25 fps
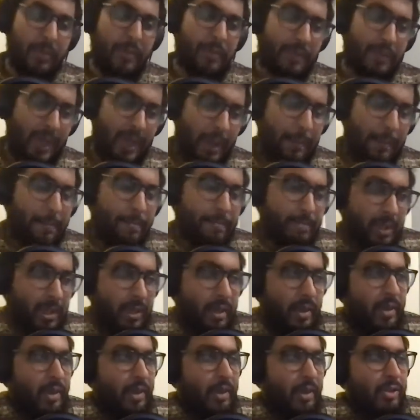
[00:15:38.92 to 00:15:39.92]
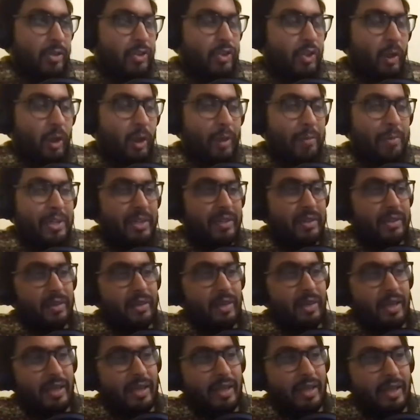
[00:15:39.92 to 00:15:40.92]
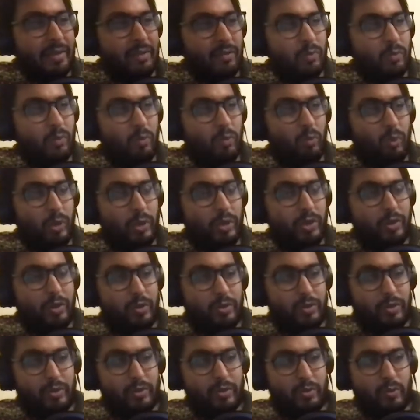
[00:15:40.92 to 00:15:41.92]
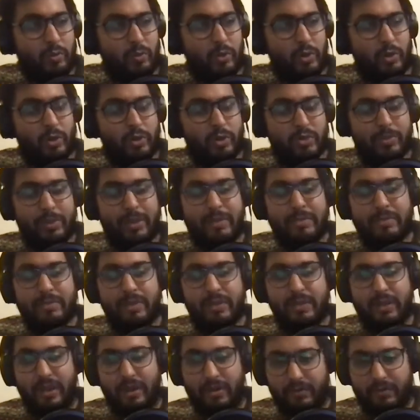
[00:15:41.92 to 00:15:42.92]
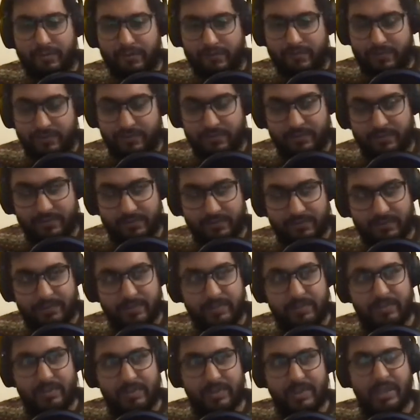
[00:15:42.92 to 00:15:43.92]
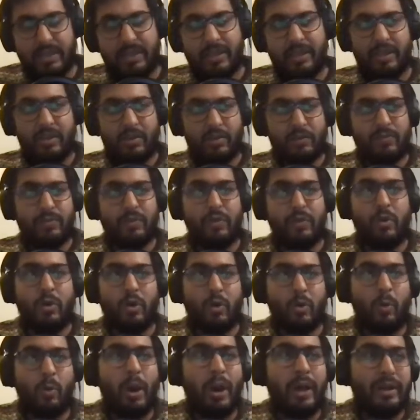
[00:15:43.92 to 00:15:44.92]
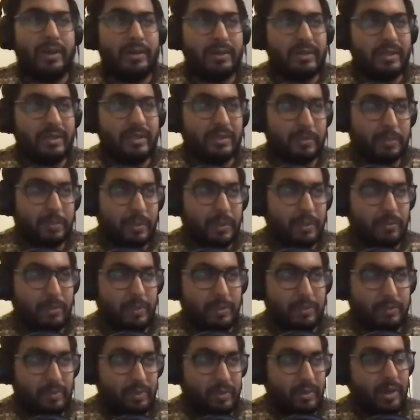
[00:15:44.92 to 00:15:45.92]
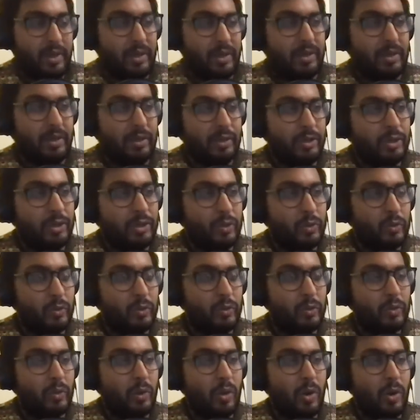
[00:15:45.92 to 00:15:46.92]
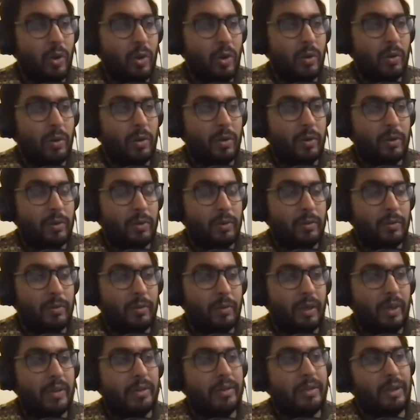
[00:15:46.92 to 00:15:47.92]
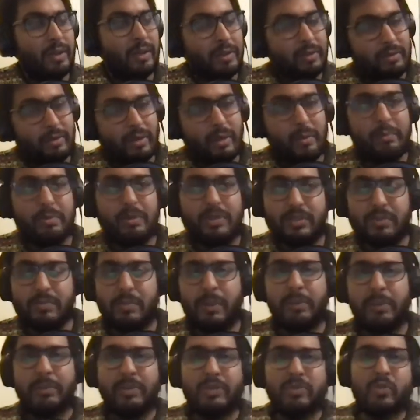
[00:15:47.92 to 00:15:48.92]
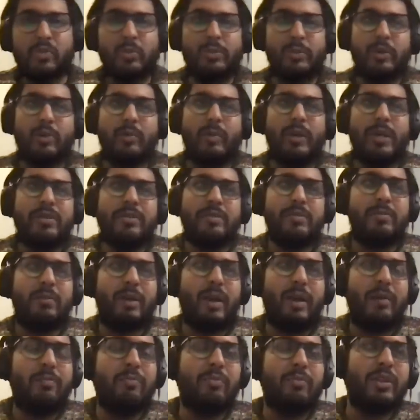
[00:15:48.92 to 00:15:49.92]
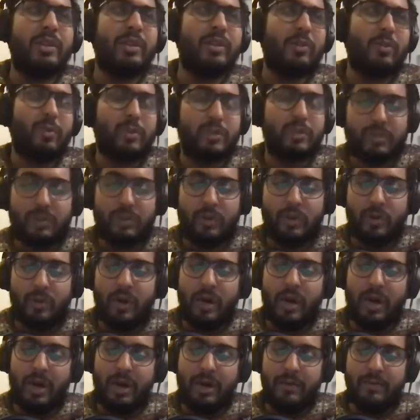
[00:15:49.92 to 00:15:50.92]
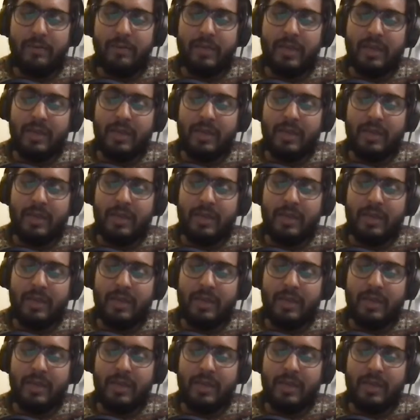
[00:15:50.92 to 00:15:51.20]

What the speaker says: Yeah. So I mean, and then when you're especially kind of thinking of acquiring these big people, right? Do you and this might be a stupid question, but I'm really curious to know.